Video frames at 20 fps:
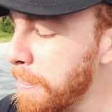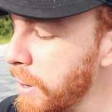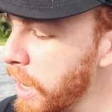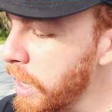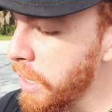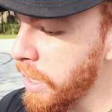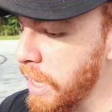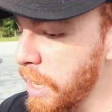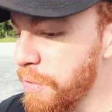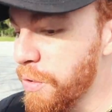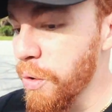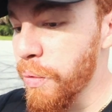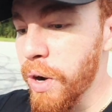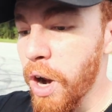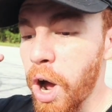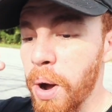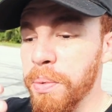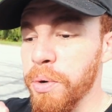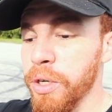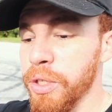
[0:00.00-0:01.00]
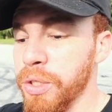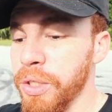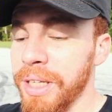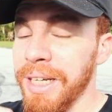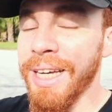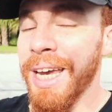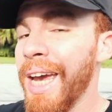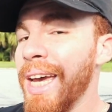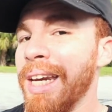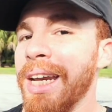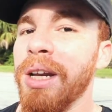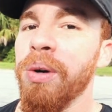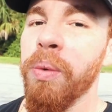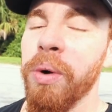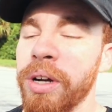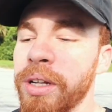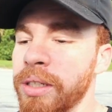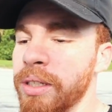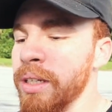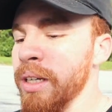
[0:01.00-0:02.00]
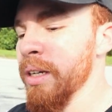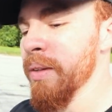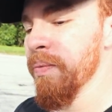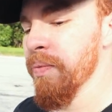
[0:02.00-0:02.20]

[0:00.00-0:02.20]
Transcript: but if you want to upgrade to the K&N ones,